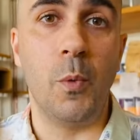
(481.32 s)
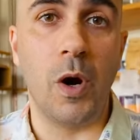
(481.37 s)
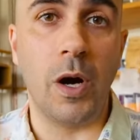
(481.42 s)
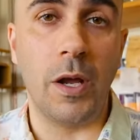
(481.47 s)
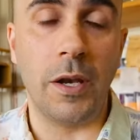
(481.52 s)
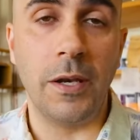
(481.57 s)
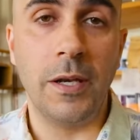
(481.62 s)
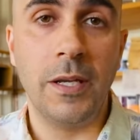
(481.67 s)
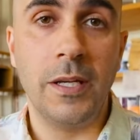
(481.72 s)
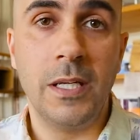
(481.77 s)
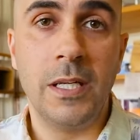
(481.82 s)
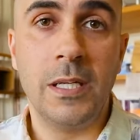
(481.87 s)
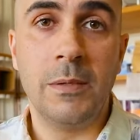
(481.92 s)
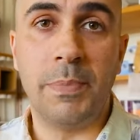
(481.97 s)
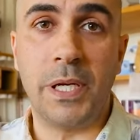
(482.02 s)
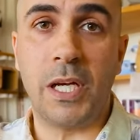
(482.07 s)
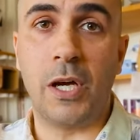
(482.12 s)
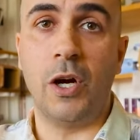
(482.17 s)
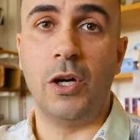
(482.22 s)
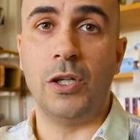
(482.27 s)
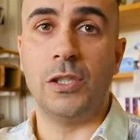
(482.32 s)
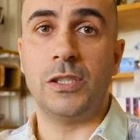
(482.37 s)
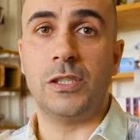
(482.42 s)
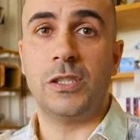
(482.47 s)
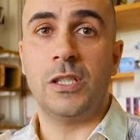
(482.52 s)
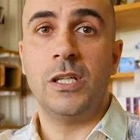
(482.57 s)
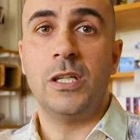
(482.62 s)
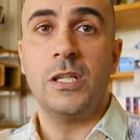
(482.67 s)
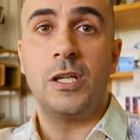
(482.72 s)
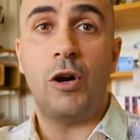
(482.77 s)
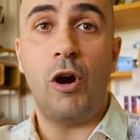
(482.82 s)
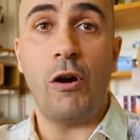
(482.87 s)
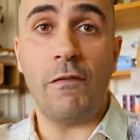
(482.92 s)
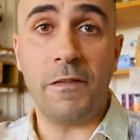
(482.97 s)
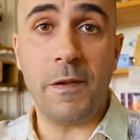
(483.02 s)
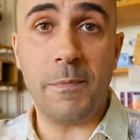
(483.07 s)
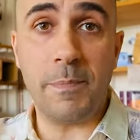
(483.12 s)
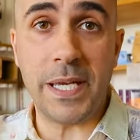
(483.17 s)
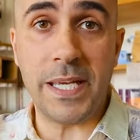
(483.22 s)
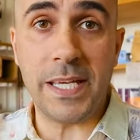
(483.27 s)
want, because
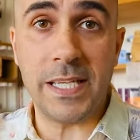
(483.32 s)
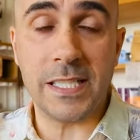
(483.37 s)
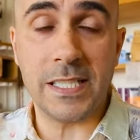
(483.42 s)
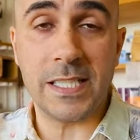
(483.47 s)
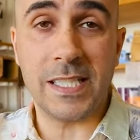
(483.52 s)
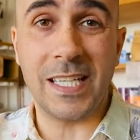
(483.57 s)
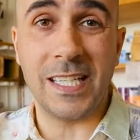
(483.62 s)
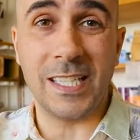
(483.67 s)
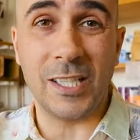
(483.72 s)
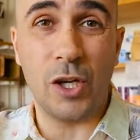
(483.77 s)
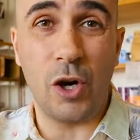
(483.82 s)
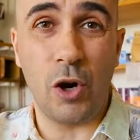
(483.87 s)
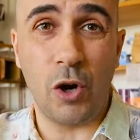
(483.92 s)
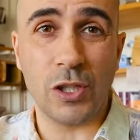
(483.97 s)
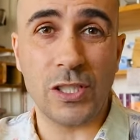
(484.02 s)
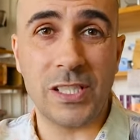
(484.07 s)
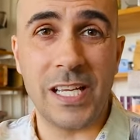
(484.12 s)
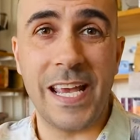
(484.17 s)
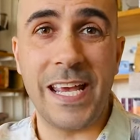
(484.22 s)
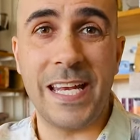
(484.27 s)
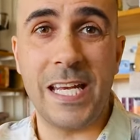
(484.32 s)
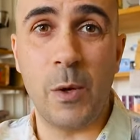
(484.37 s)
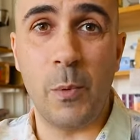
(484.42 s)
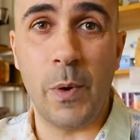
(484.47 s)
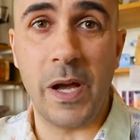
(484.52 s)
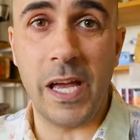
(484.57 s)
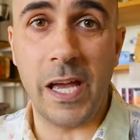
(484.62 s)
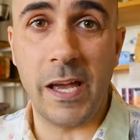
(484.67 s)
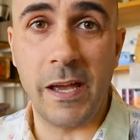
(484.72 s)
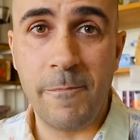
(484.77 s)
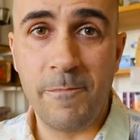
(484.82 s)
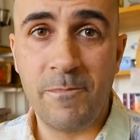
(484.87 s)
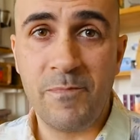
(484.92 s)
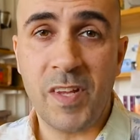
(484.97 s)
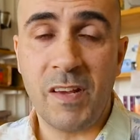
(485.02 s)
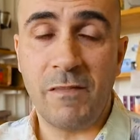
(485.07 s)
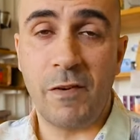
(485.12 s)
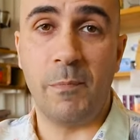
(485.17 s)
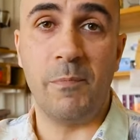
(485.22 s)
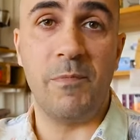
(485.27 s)
coffee beans can cost anywhere
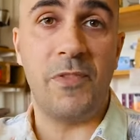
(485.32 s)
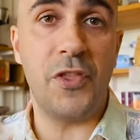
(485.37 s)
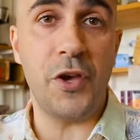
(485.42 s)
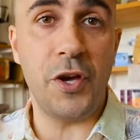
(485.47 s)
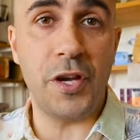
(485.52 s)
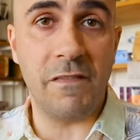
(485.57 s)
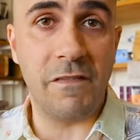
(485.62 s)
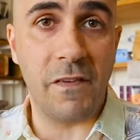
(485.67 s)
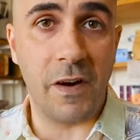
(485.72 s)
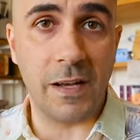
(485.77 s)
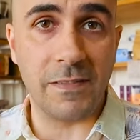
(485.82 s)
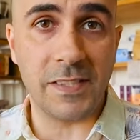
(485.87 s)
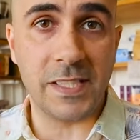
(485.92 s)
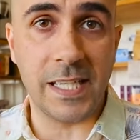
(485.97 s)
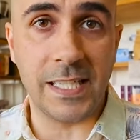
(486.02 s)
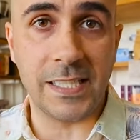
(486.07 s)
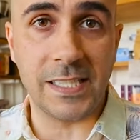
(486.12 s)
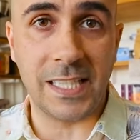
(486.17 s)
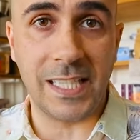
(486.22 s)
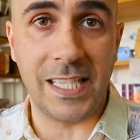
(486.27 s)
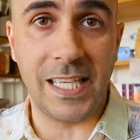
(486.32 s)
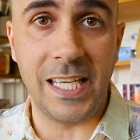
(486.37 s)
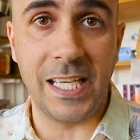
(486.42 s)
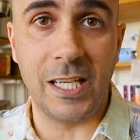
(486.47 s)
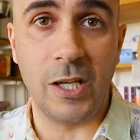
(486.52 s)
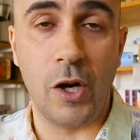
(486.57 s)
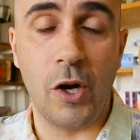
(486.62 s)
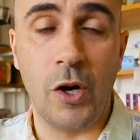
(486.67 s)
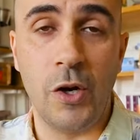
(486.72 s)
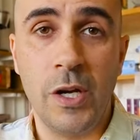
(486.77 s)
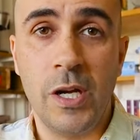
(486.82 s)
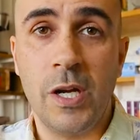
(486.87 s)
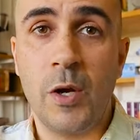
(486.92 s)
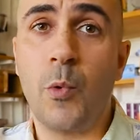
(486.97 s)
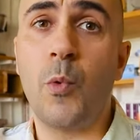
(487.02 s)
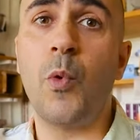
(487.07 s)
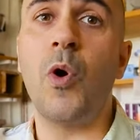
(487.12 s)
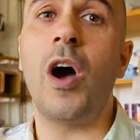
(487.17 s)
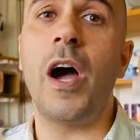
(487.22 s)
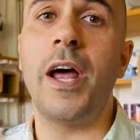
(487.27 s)
from 35 cents a kilo
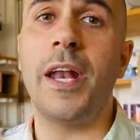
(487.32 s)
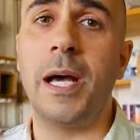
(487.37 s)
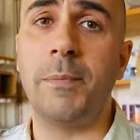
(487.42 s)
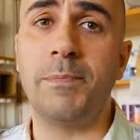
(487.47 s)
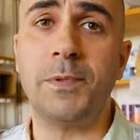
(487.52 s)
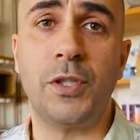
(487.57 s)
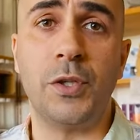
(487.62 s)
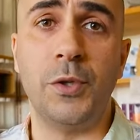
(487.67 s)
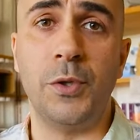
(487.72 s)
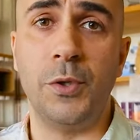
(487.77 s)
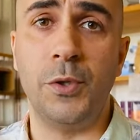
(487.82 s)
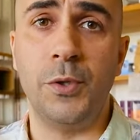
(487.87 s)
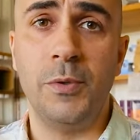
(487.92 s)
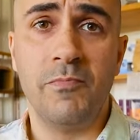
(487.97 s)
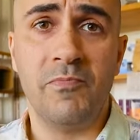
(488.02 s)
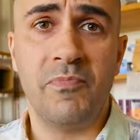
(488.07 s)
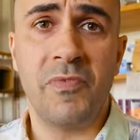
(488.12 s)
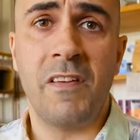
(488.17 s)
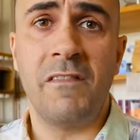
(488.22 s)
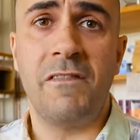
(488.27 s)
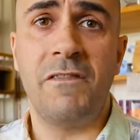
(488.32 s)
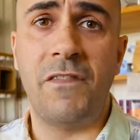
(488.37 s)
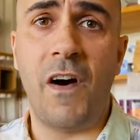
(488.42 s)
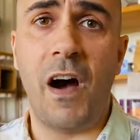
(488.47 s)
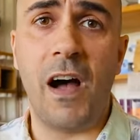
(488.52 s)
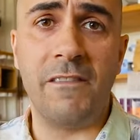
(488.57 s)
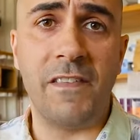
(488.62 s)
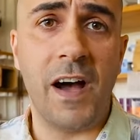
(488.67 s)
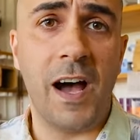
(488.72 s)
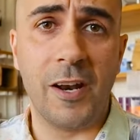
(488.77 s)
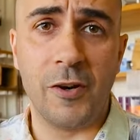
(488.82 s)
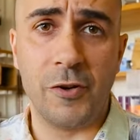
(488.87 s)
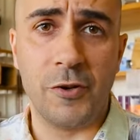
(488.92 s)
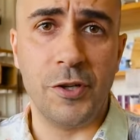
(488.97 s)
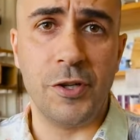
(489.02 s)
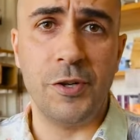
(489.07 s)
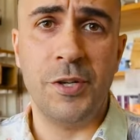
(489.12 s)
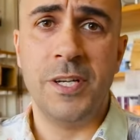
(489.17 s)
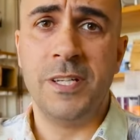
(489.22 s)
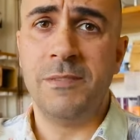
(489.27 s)
right up to
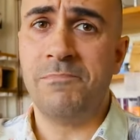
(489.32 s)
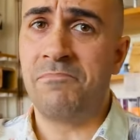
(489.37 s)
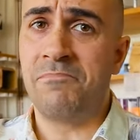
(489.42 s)
$500,000